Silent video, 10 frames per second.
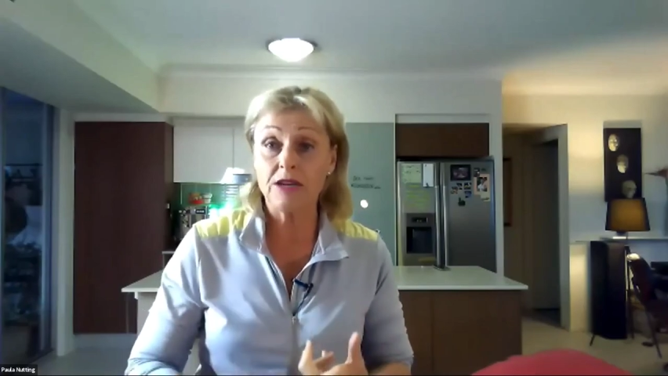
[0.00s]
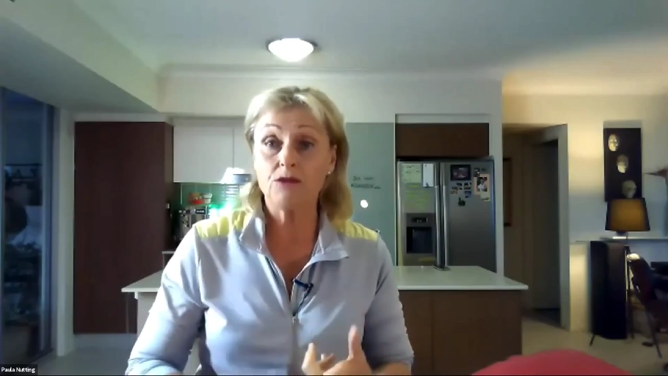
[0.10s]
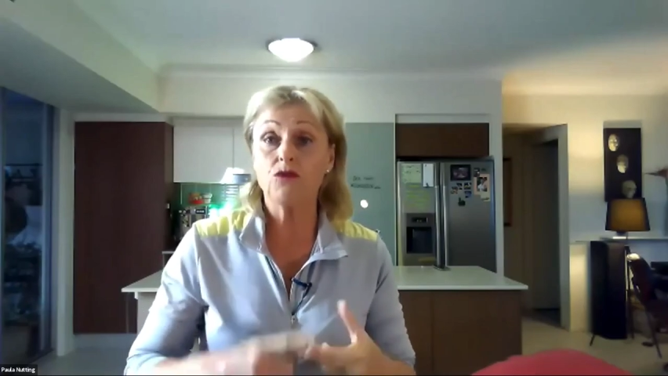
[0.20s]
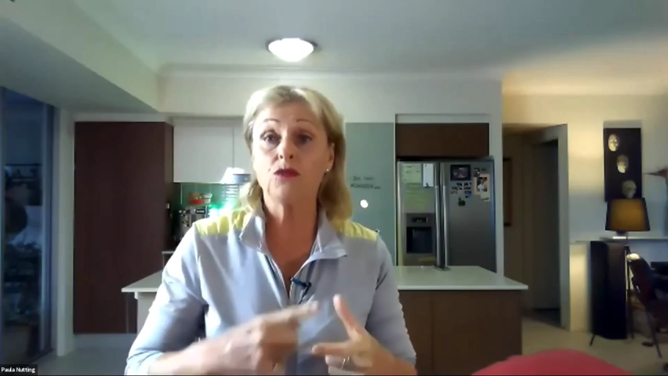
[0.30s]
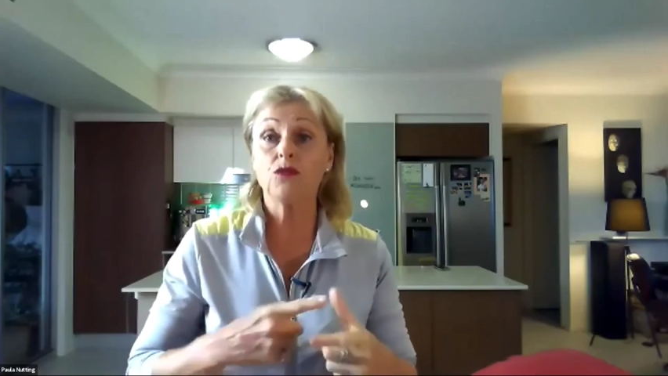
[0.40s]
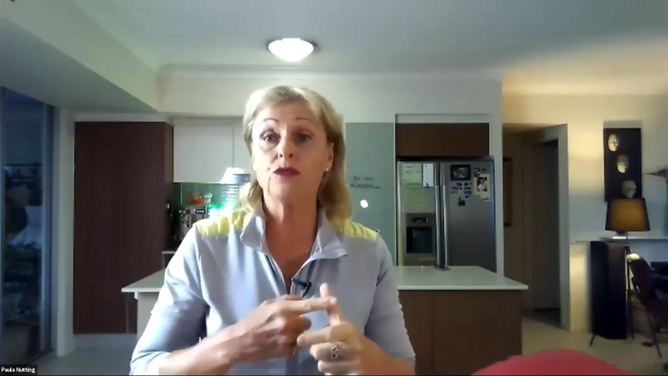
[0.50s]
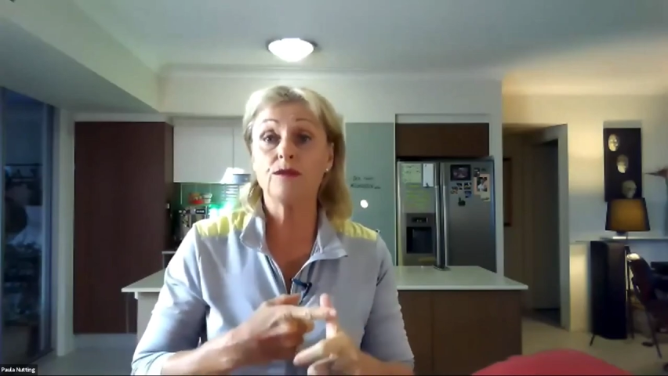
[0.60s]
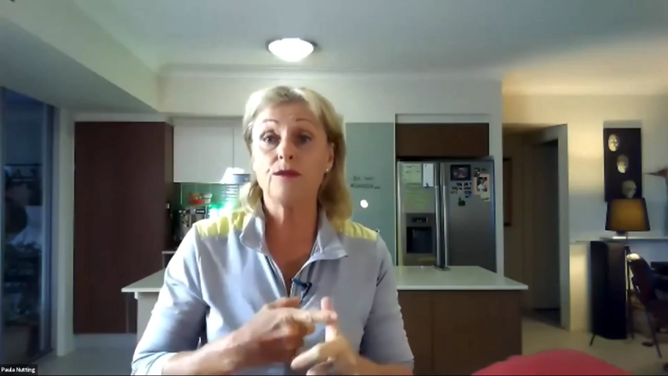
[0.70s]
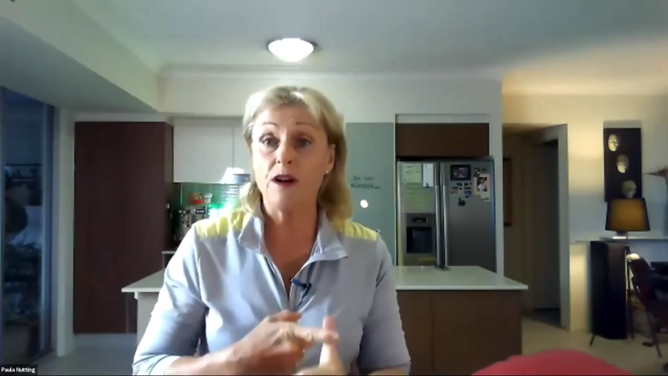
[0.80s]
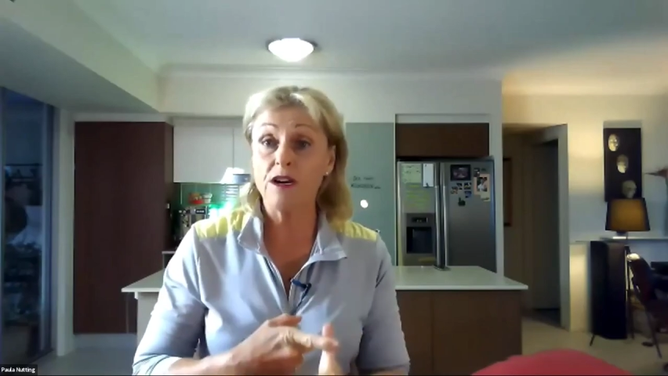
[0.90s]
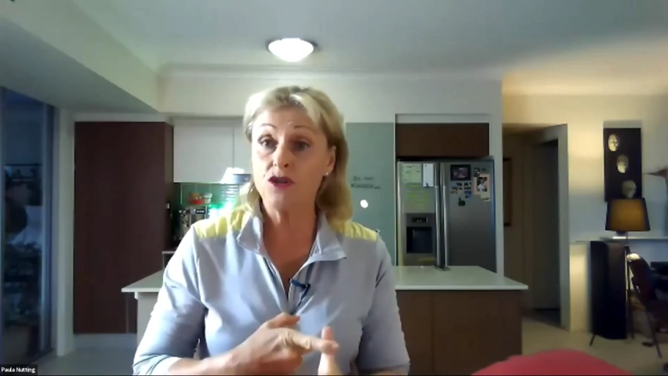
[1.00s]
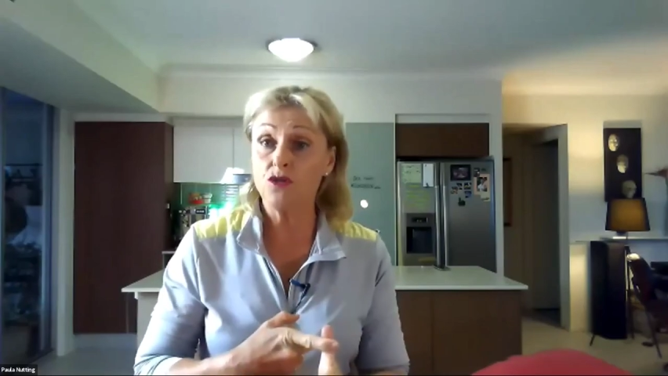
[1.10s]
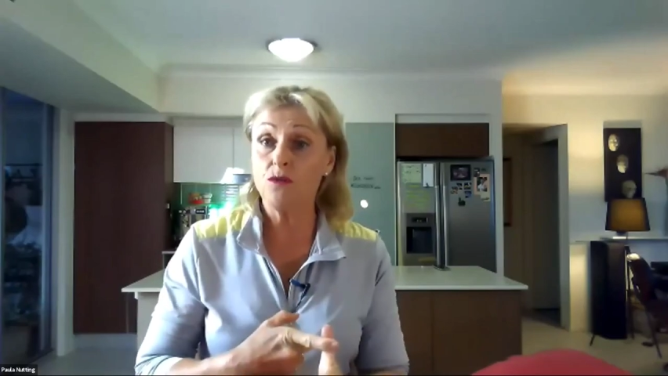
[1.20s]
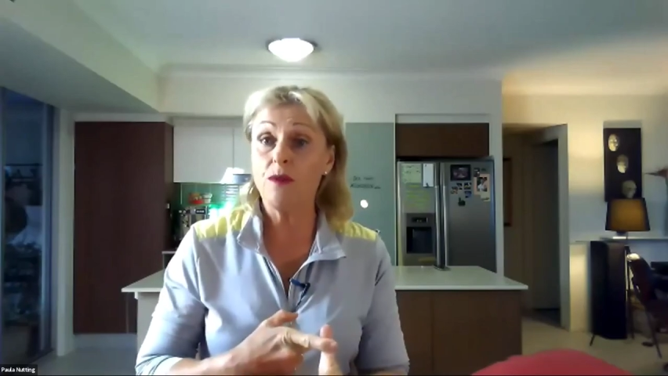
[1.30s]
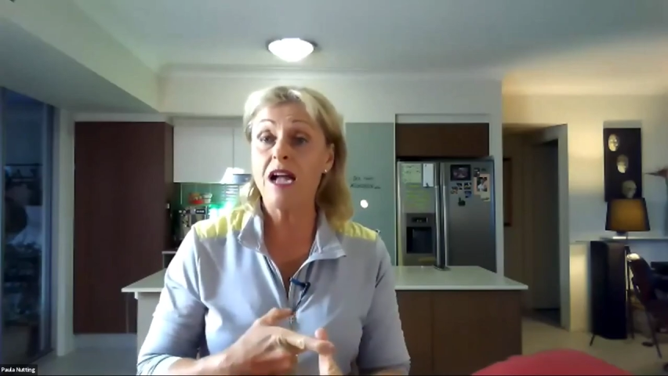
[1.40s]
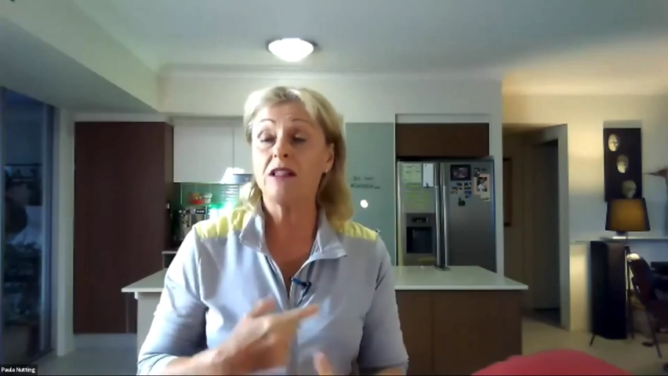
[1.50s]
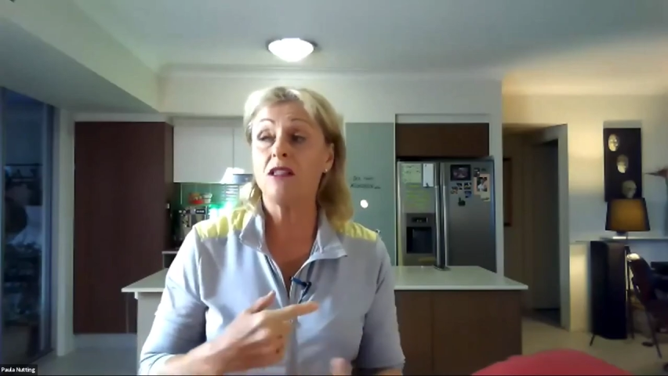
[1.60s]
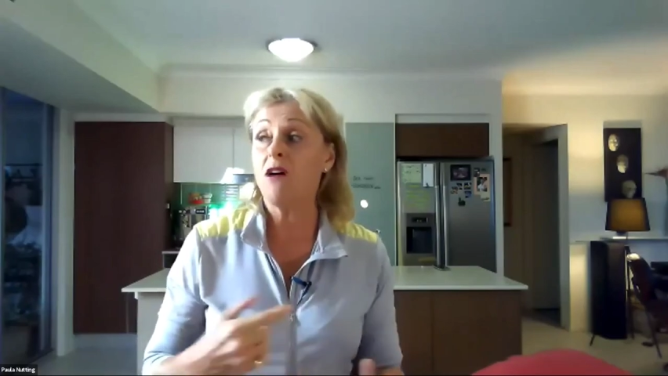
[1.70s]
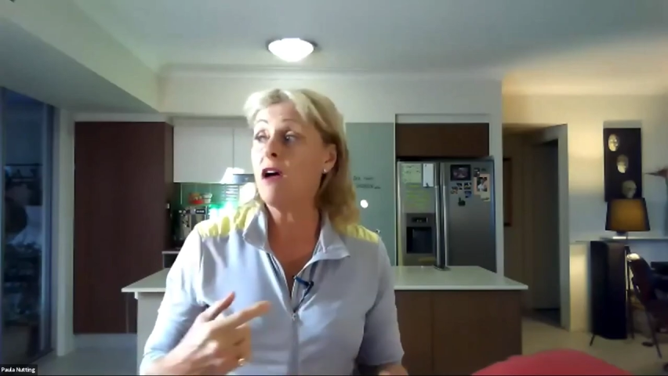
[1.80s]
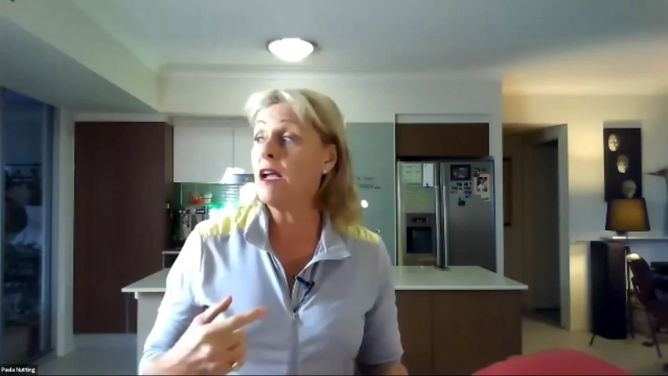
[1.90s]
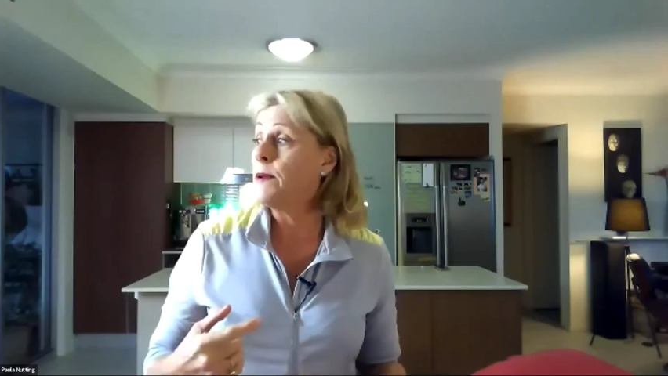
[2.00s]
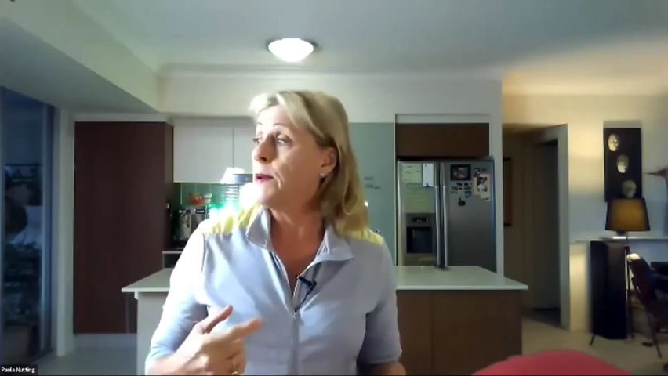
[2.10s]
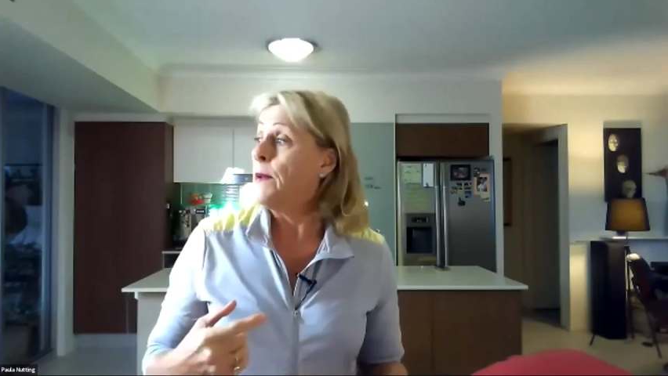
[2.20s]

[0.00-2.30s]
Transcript: lateral glutes, functional back line,